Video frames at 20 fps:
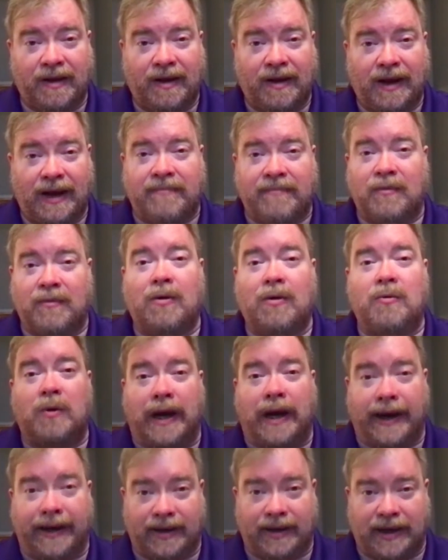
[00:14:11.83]
and more
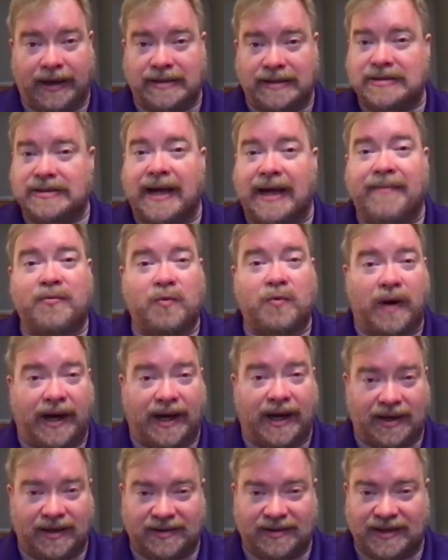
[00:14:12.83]
rain, and it kept
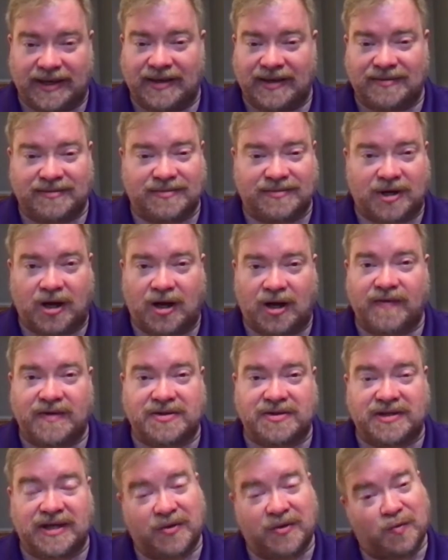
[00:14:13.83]
raining, and all of a
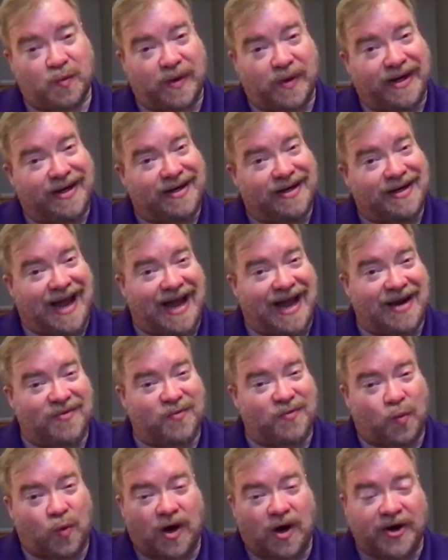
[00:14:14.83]
sudden we
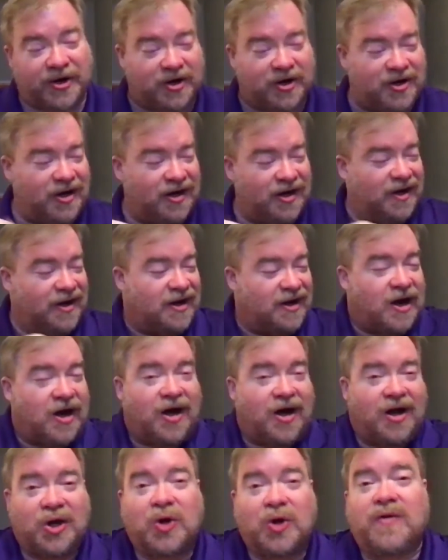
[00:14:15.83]
had water
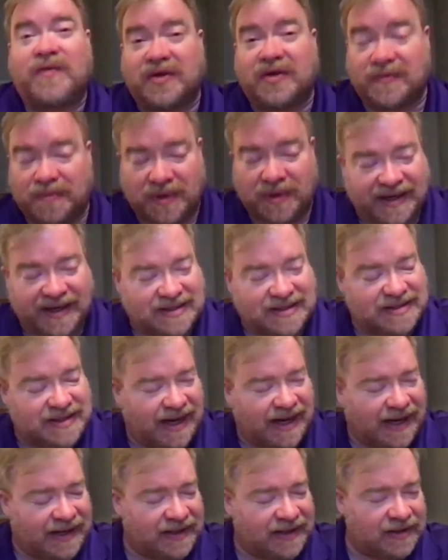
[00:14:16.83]
all over the place.
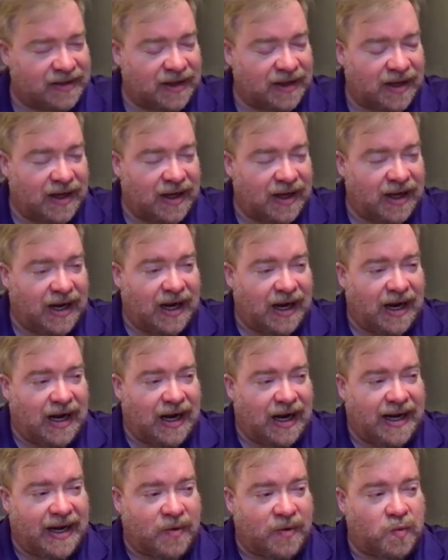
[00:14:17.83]
And
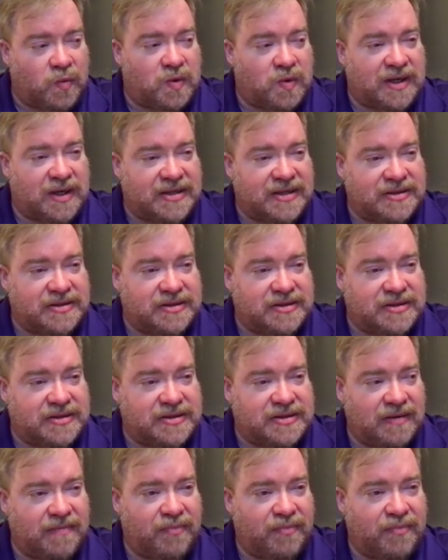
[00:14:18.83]
it was
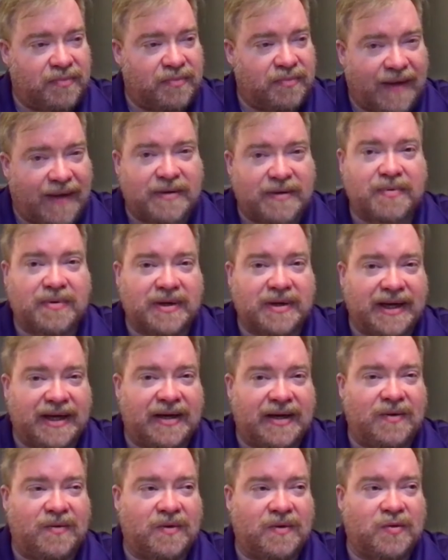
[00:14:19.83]

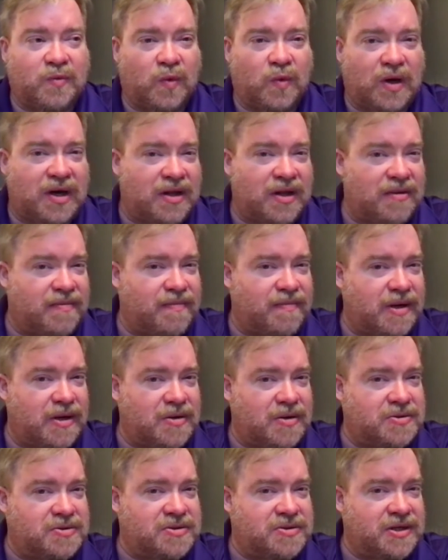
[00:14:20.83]
probably one of the
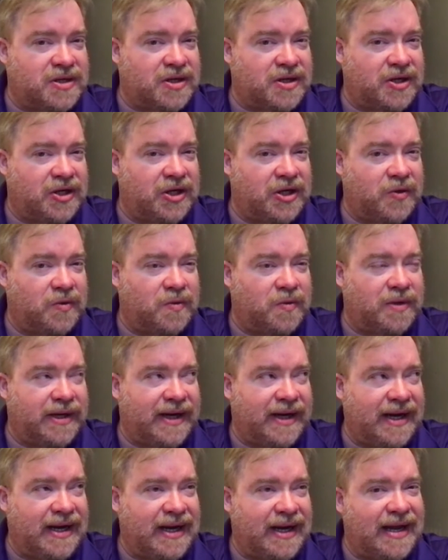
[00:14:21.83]
most
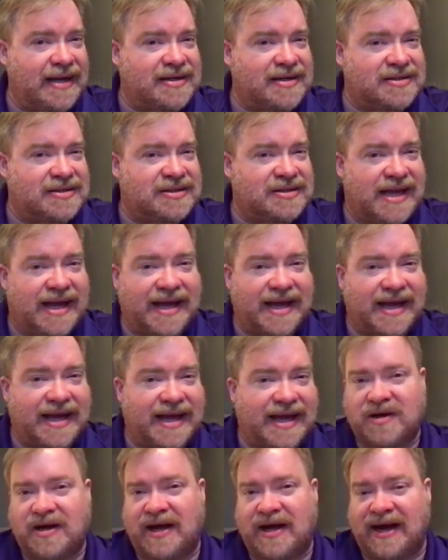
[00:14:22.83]
unique and
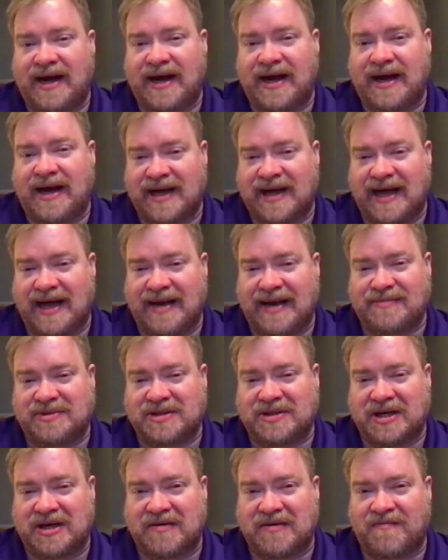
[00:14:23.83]
satisfying
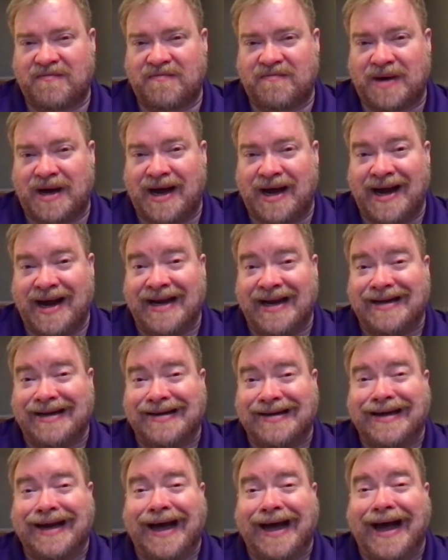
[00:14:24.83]
times of my
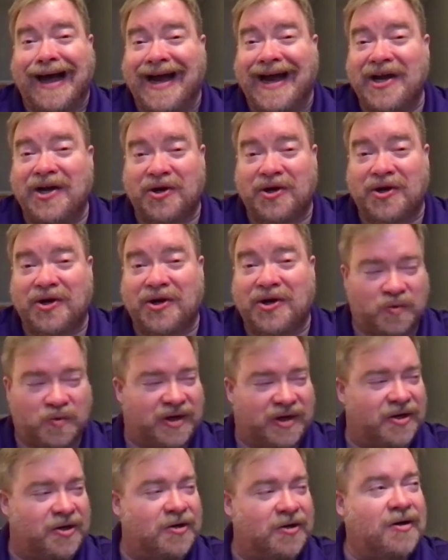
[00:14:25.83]
entire
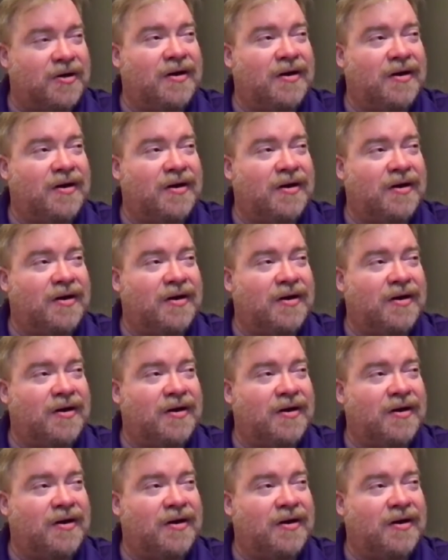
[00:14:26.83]
career